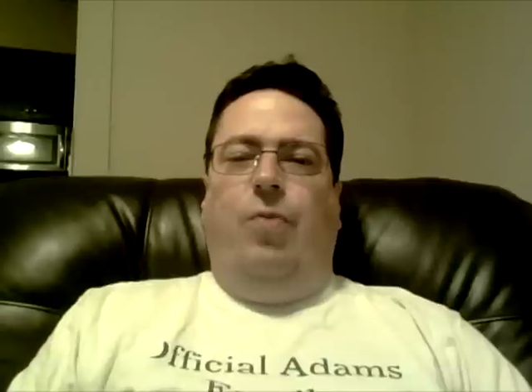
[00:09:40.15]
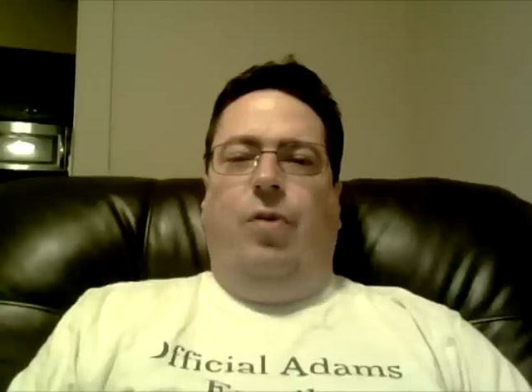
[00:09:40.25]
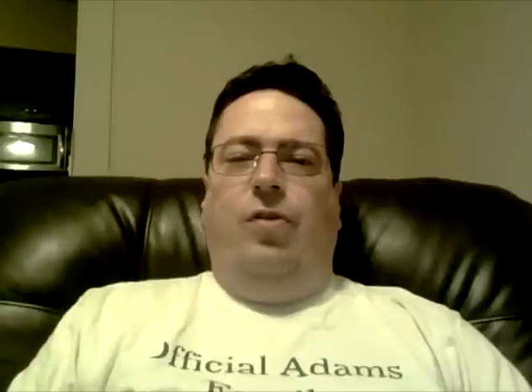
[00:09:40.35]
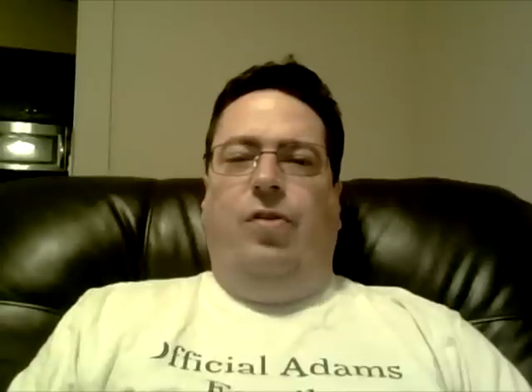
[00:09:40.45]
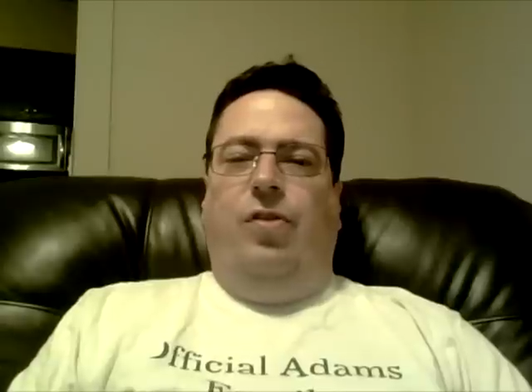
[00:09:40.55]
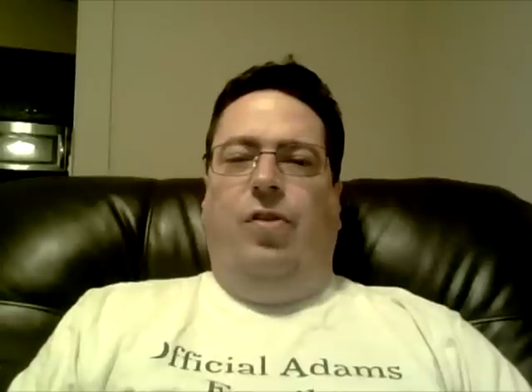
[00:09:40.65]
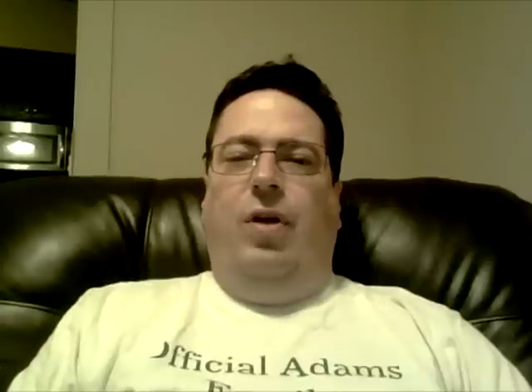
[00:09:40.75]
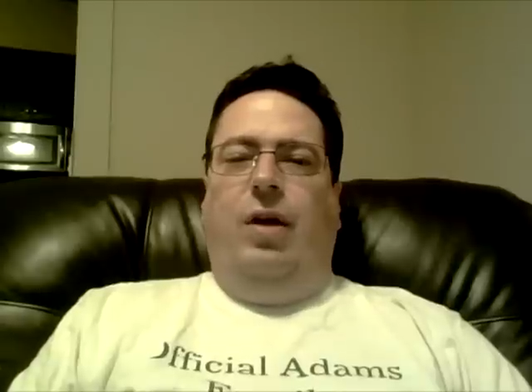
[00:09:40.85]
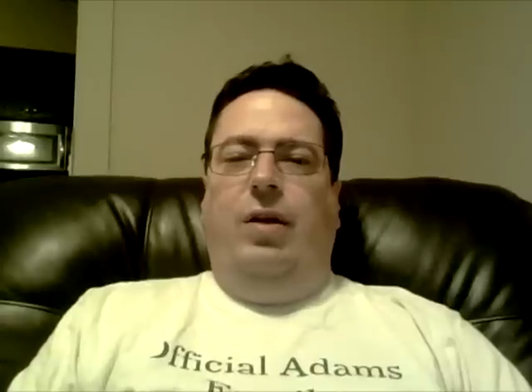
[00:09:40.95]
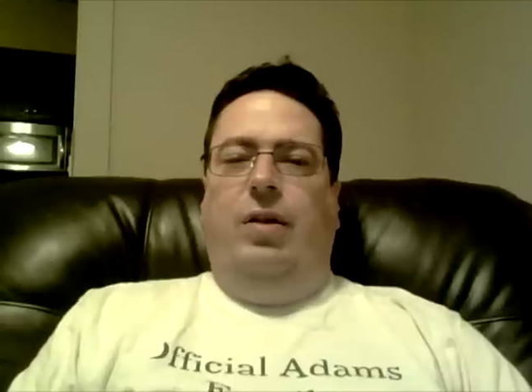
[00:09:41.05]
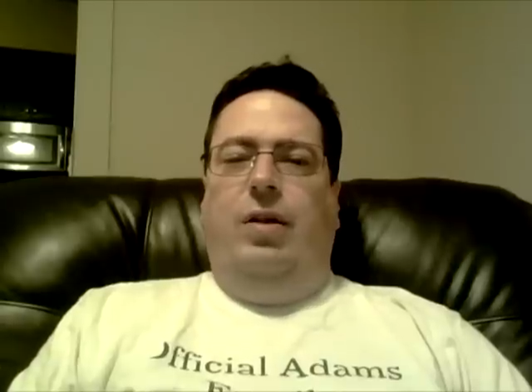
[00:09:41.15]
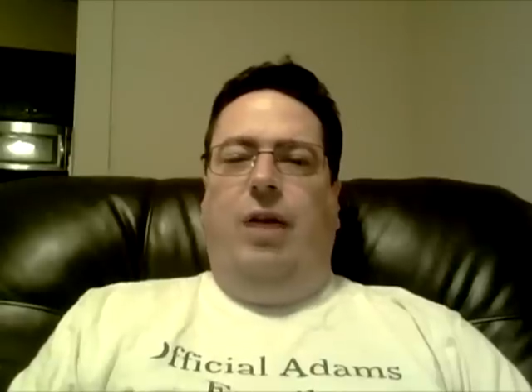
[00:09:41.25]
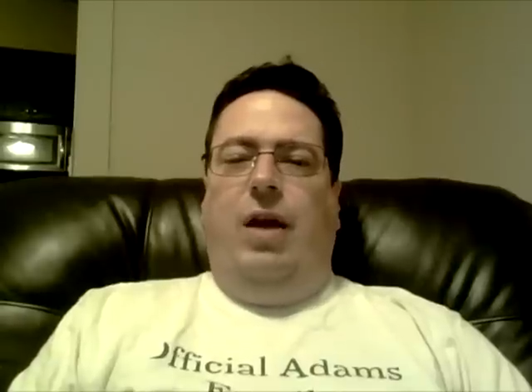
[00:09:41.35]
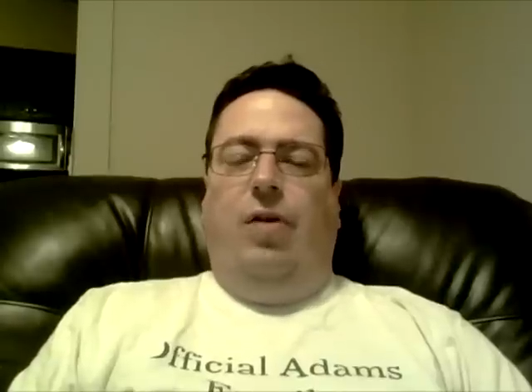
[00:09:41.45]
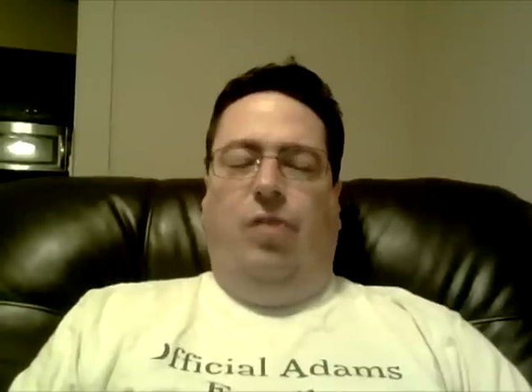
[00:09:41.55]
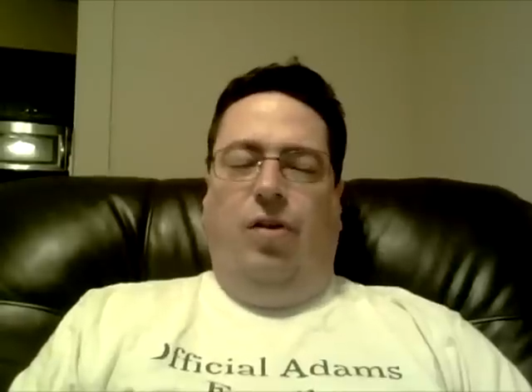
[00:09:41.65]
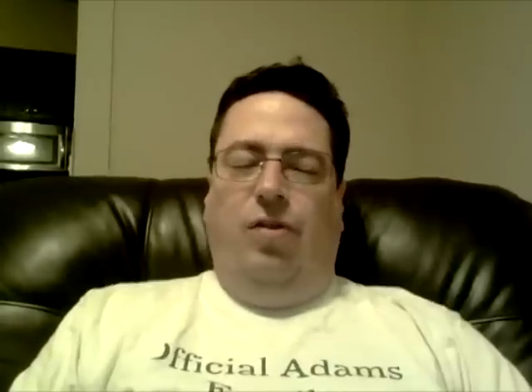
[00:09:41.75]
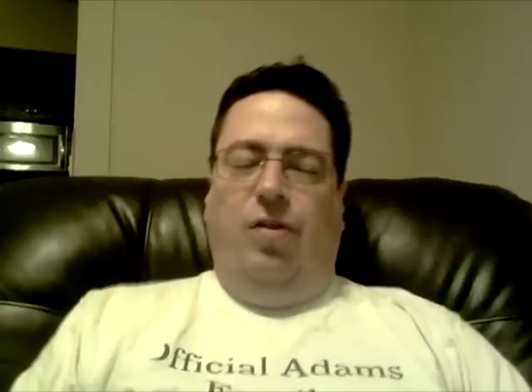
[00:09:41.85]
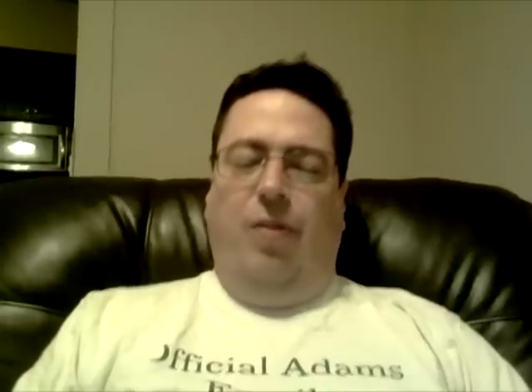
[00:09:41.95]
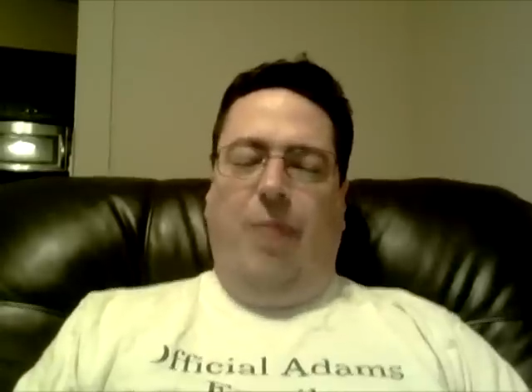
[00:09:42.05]
forces in the
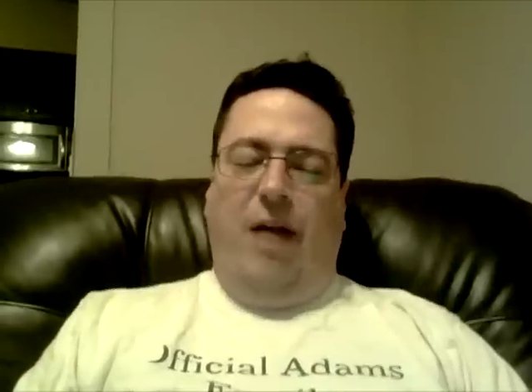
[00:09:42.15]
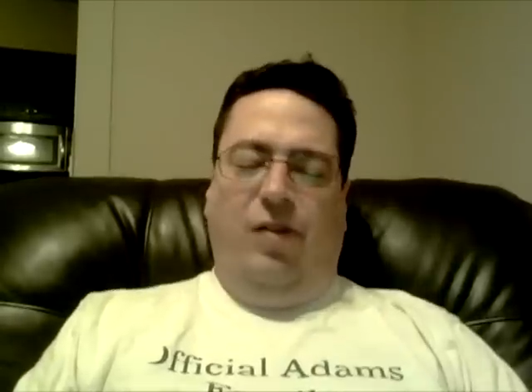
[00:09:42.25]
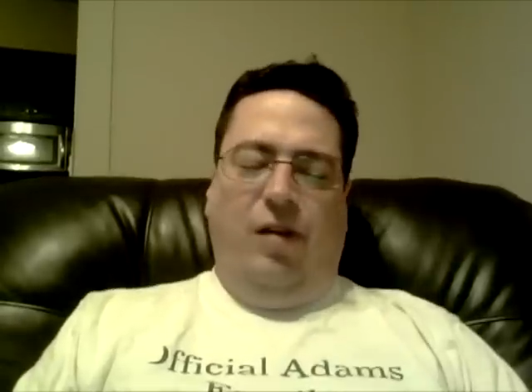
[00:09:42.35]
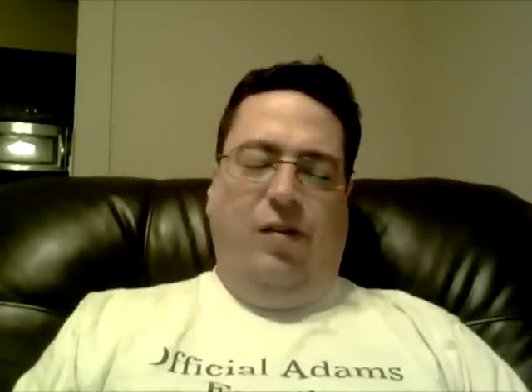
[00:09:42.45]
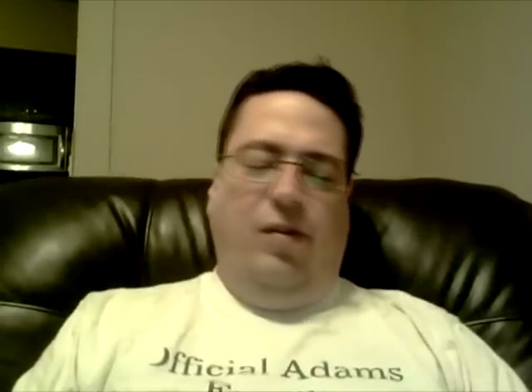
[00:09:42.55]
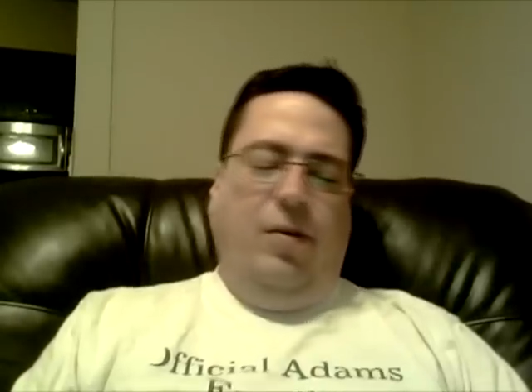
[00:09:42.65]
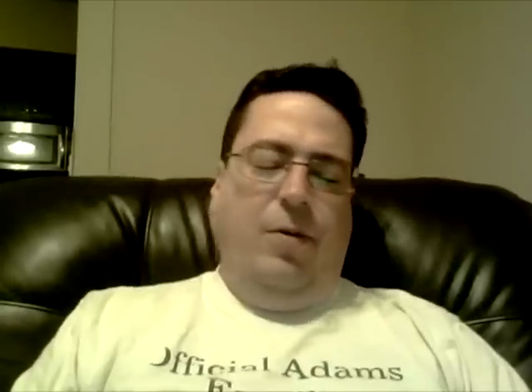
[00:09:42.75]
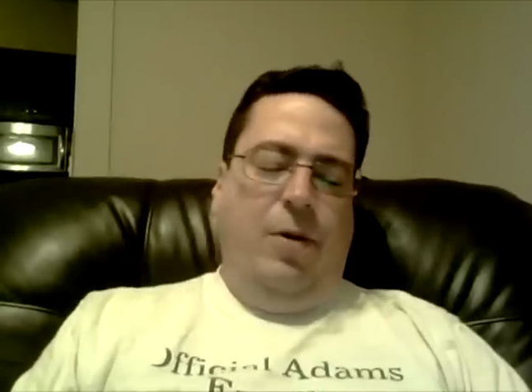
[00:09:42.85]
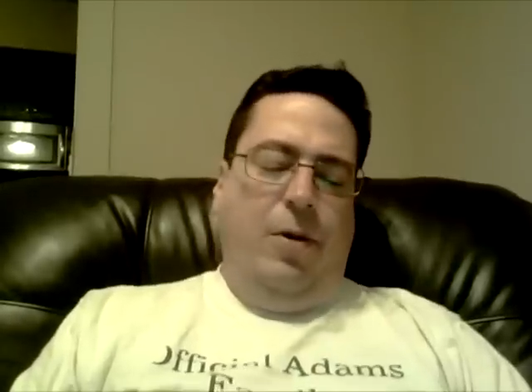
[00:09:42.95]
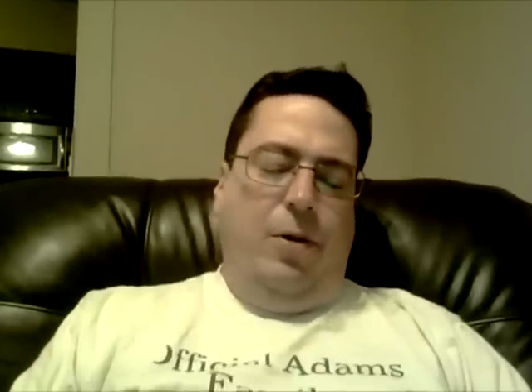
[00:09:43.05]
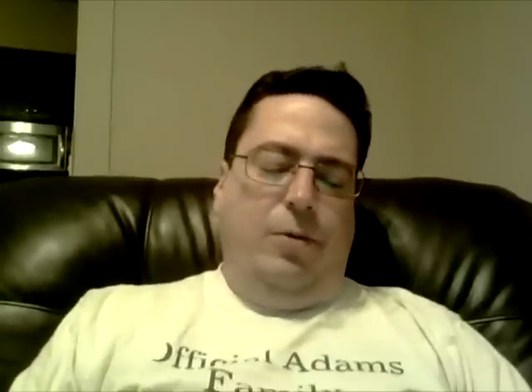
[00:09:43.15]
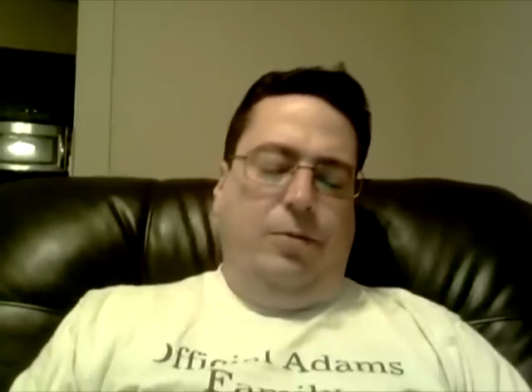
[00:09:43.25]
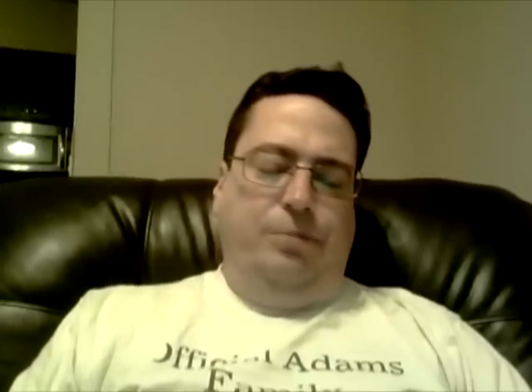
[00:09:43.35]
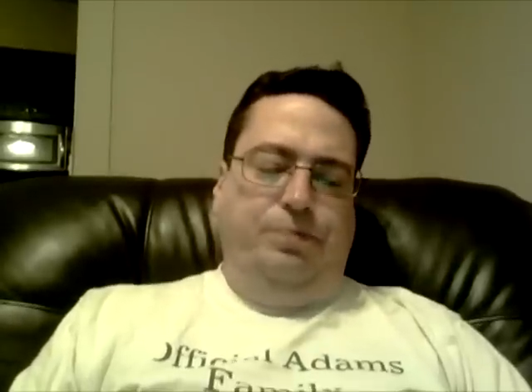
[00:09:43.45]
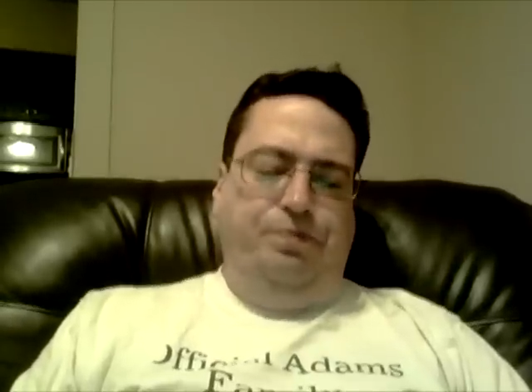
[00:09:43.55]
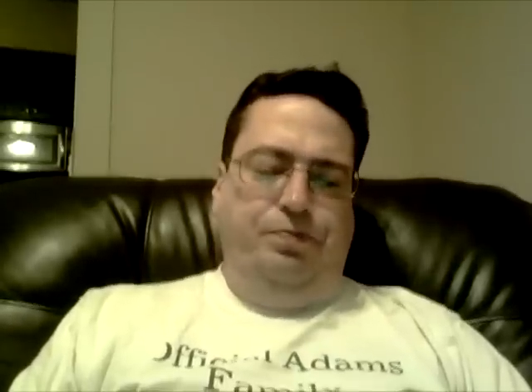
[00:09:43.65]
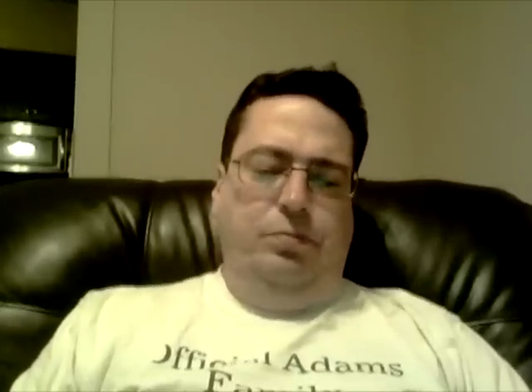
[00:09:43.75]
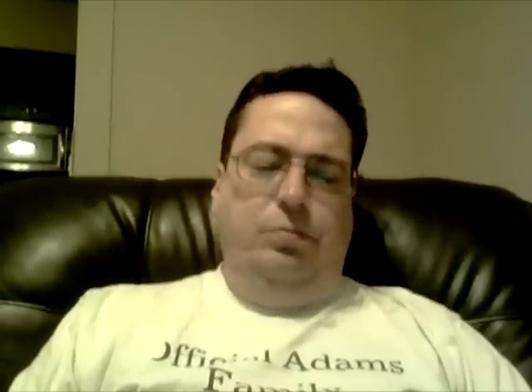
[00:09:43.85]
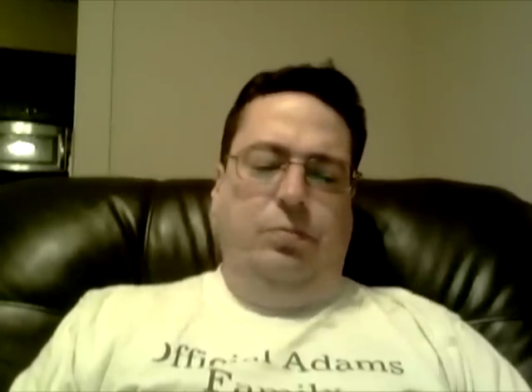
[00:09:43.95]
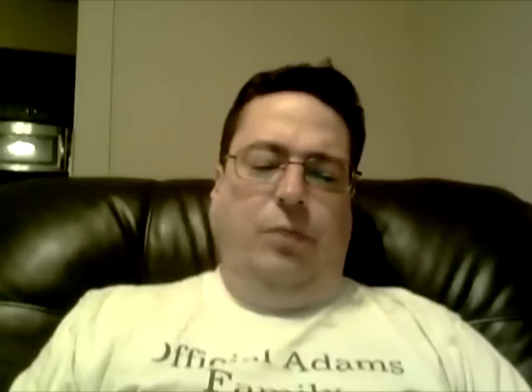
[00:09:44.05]
outskirts of Damascus.
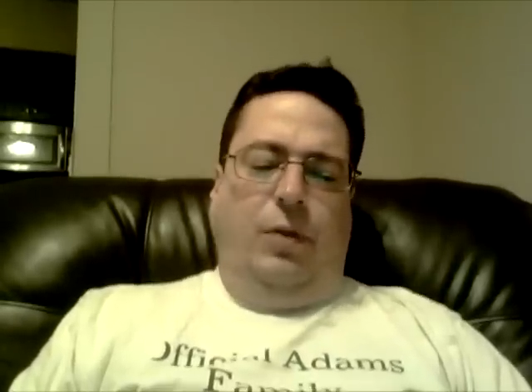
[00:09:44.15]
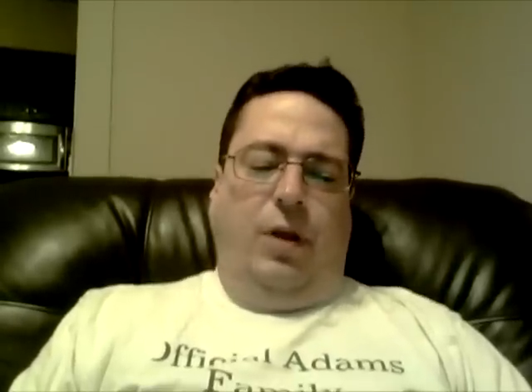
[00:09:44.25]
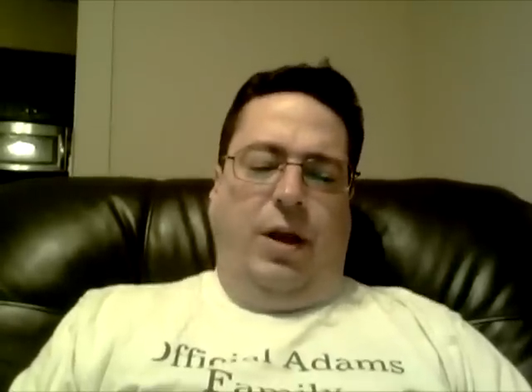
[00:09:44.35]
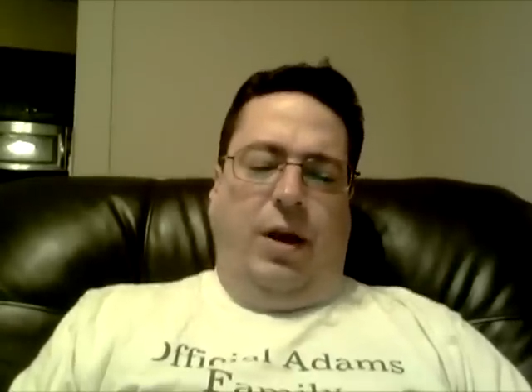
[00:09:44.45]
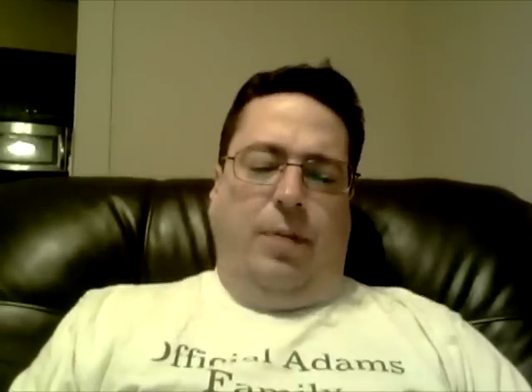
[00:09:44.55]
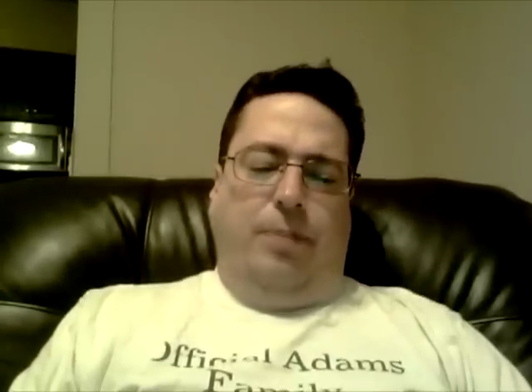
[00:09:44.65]
The